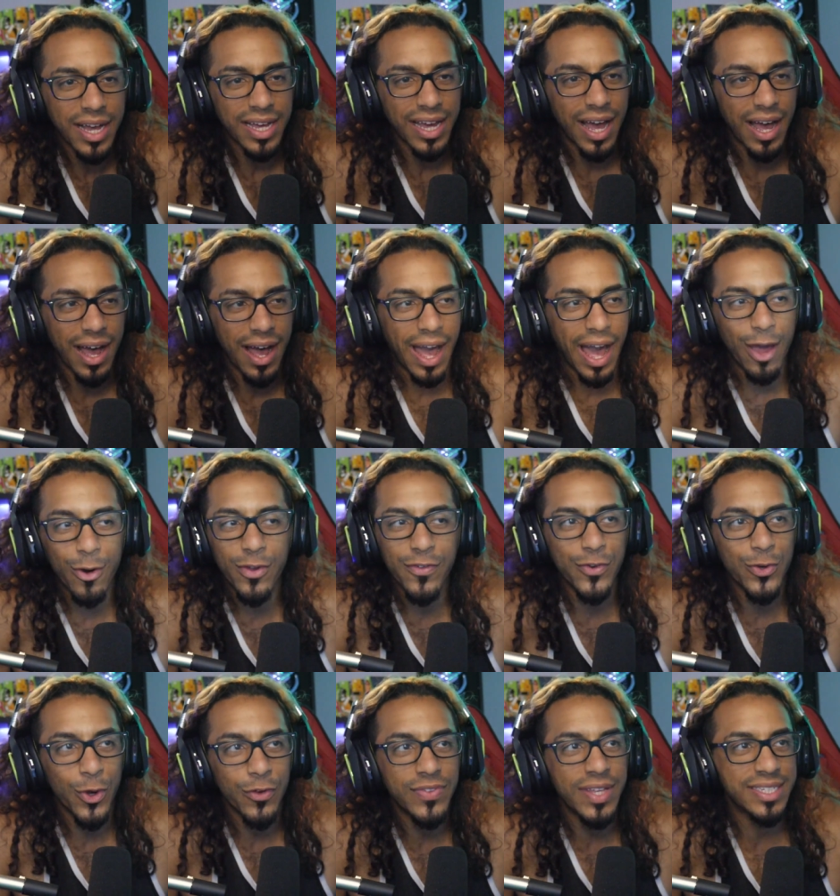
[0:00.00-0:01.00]
I don't
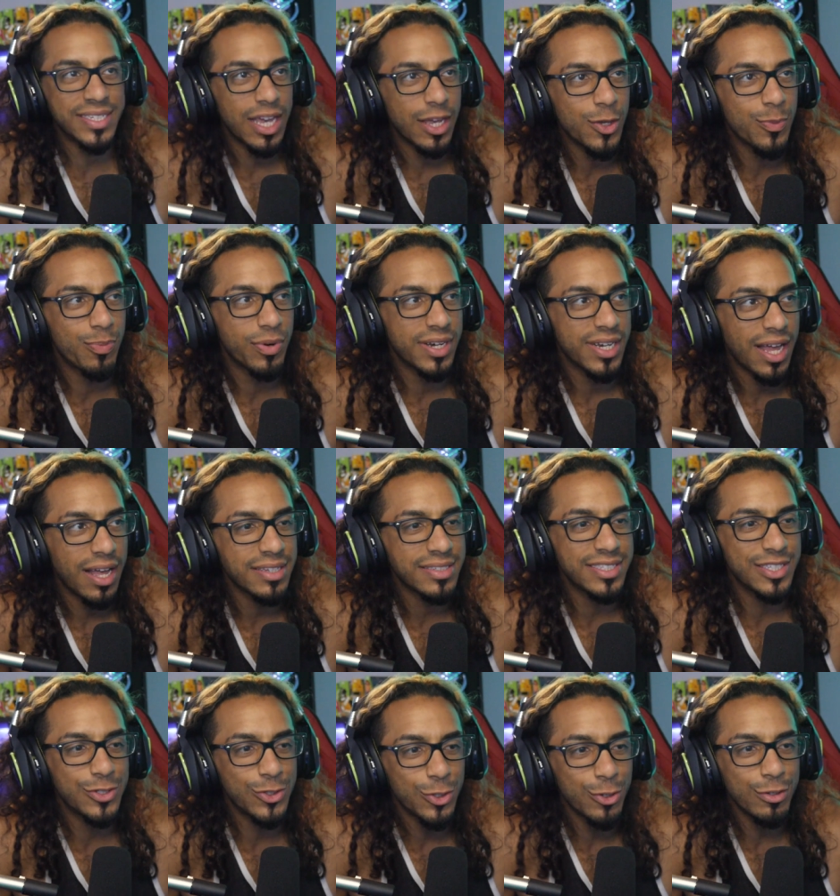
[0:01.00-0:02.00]
even know if that's how you pronounce
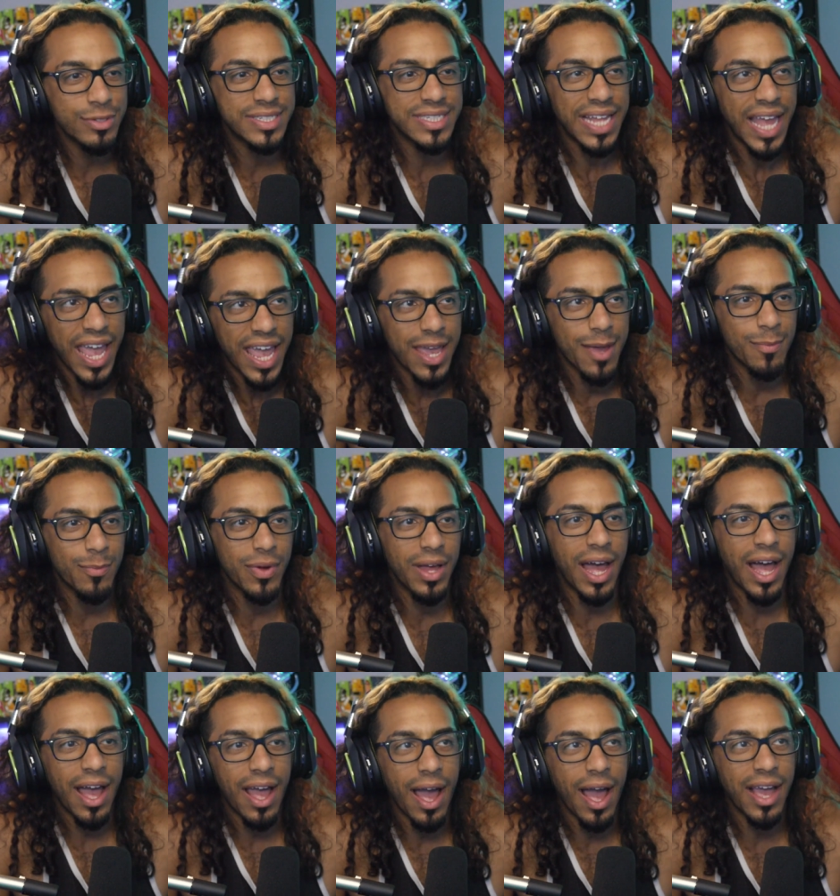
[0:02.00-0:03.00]
the dude's name, but
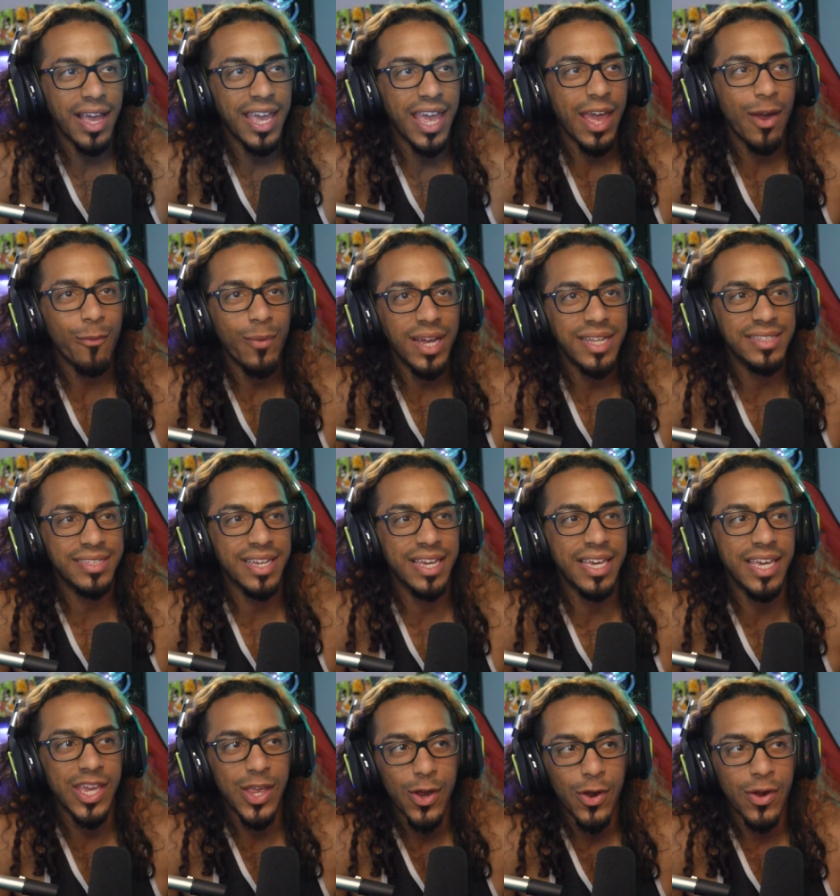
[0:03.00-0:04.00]
I, I can't wait to
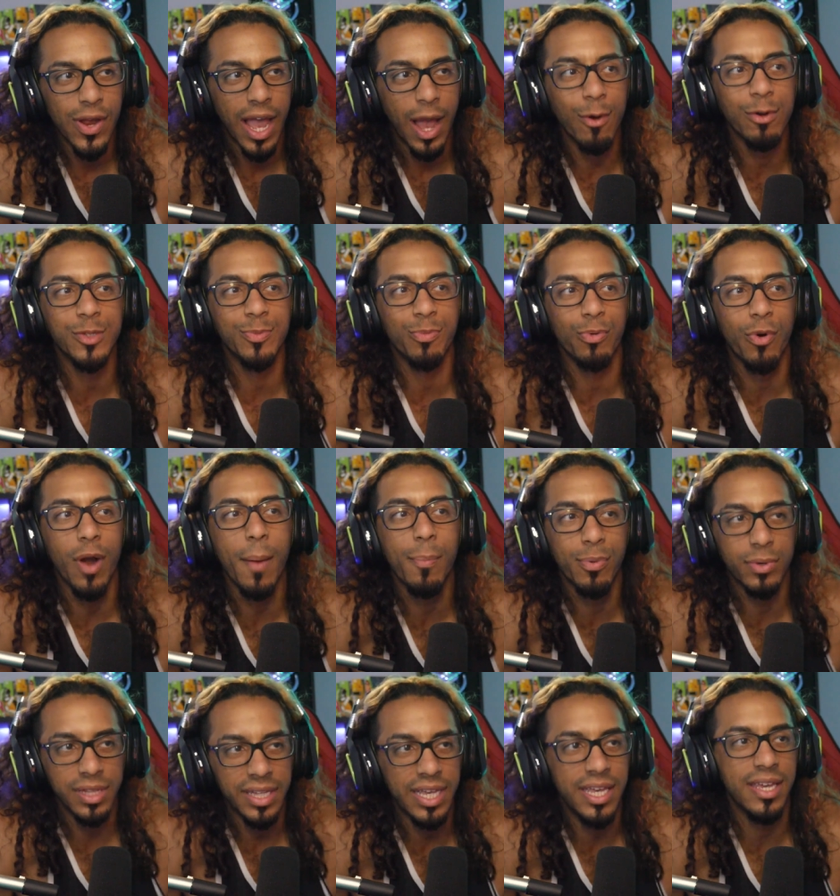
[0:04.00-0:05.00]
hear how it's
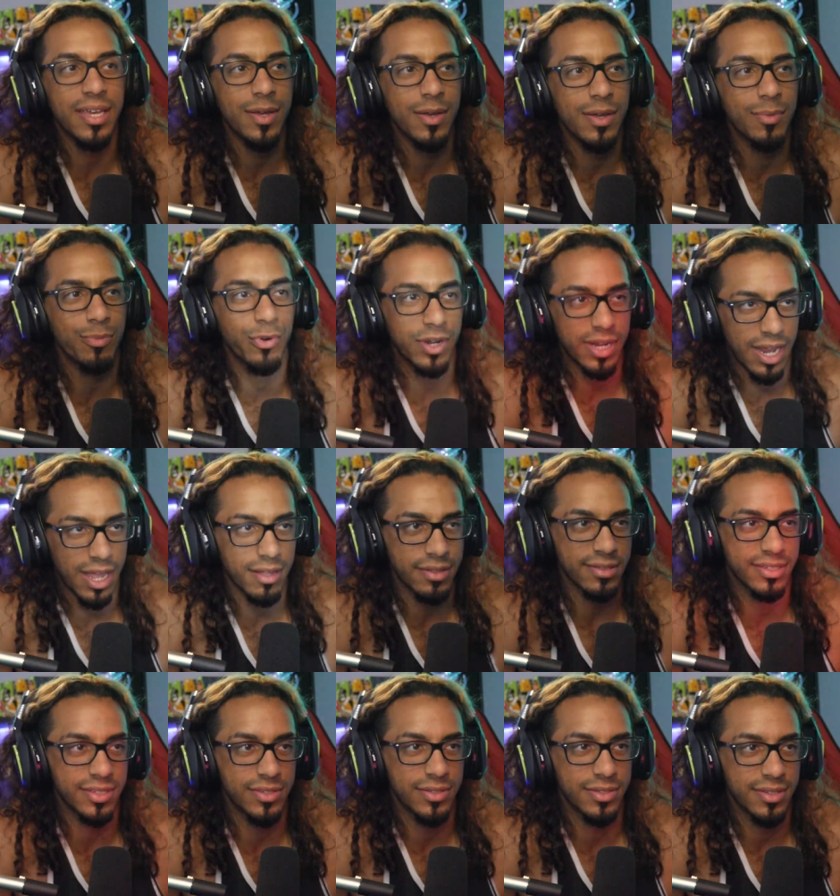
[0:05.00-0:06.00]
properly
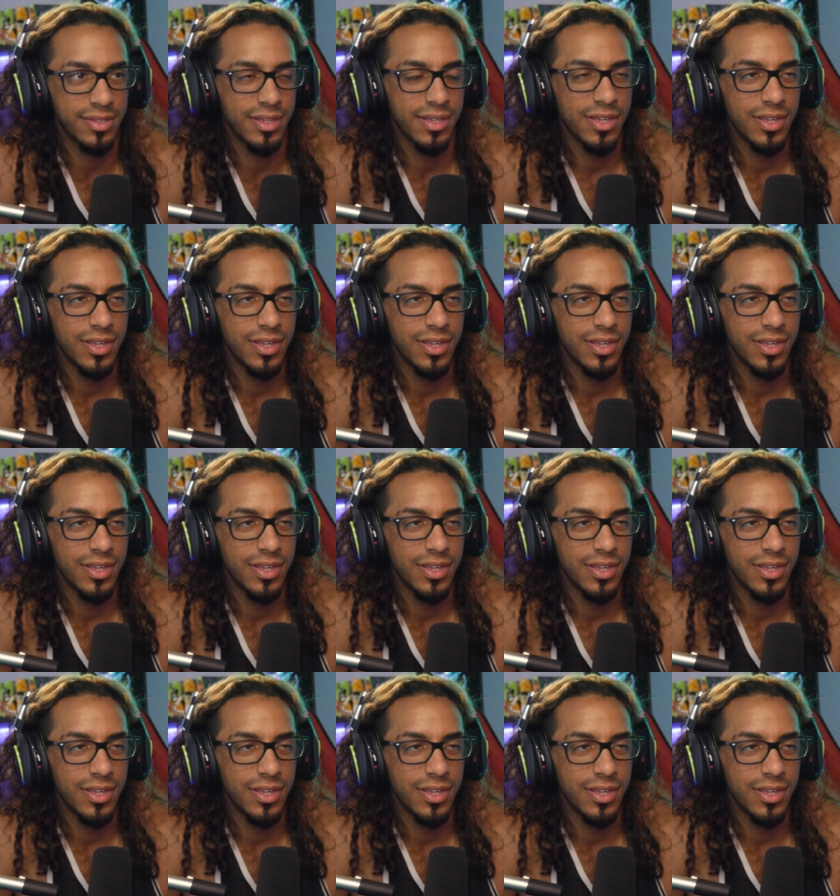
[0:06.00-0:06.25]
pronounced